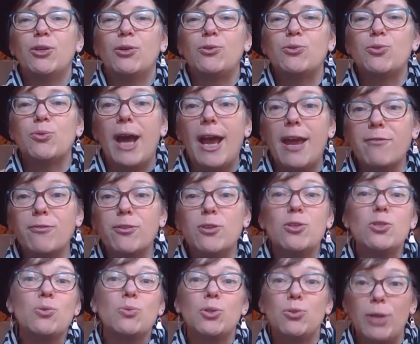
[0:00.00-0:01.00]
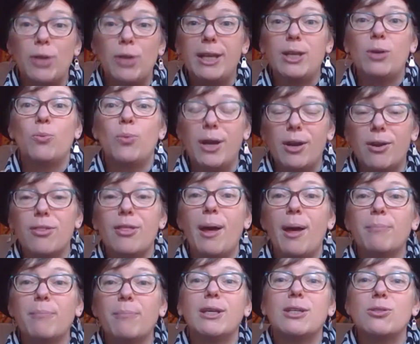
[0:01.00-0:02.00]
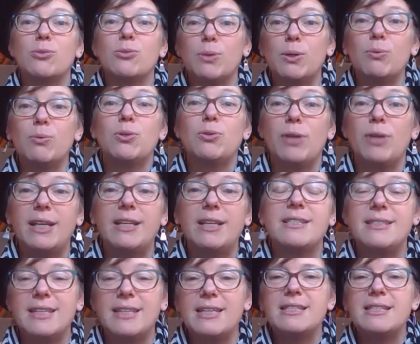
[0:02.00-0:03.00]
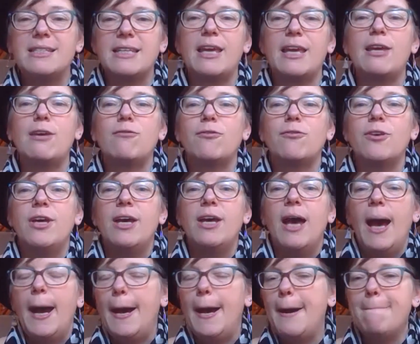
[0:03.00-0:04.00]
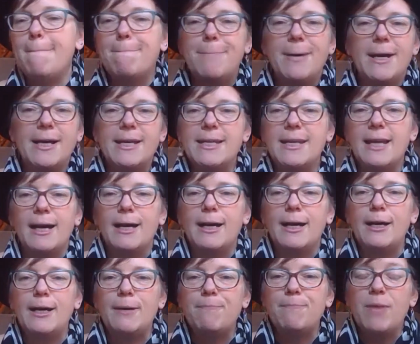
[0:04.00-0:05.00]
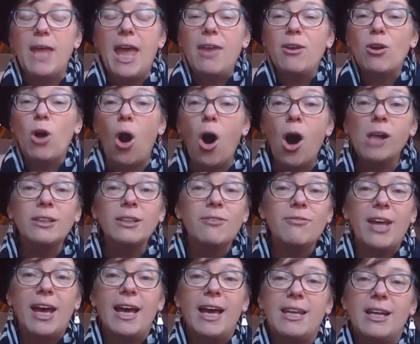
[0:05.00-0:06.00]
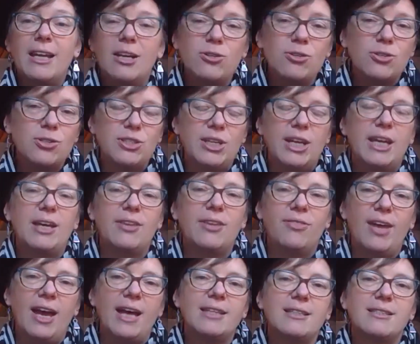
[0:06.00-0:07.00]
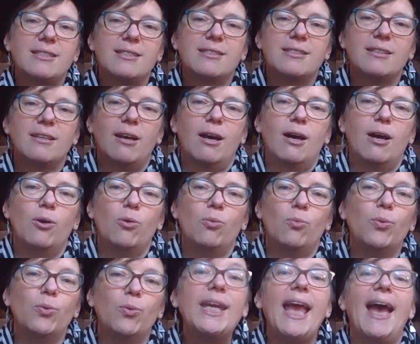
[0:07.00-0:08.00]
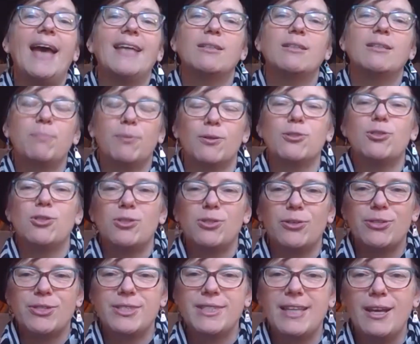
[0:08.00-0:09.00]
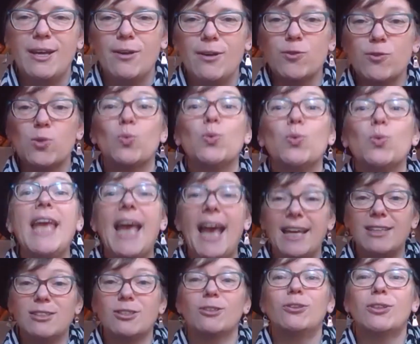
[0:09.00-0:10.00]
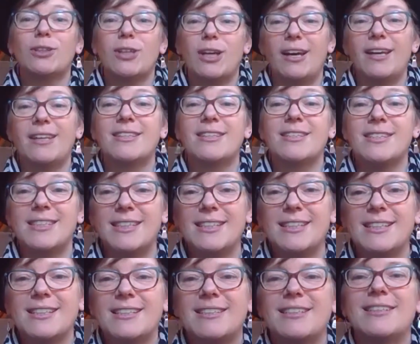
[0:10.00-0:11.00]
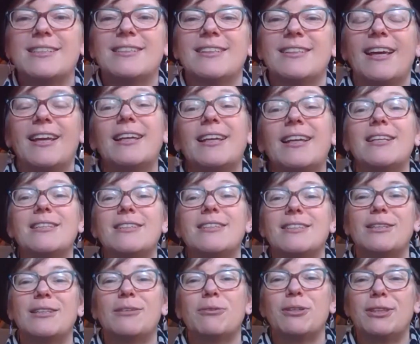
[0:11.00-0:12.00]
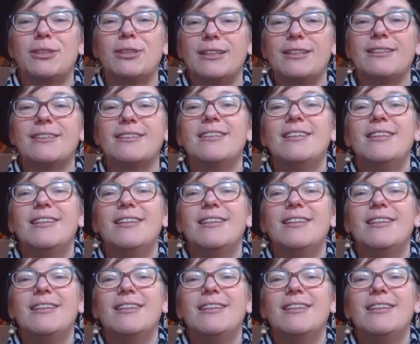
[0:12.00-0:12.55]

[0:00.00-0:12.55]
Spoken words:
Drivers were trying to wear them because we were trying to stay safe. And all of that, understand that's, we had to purchase ourselves. We had to look on the CDC site and see what the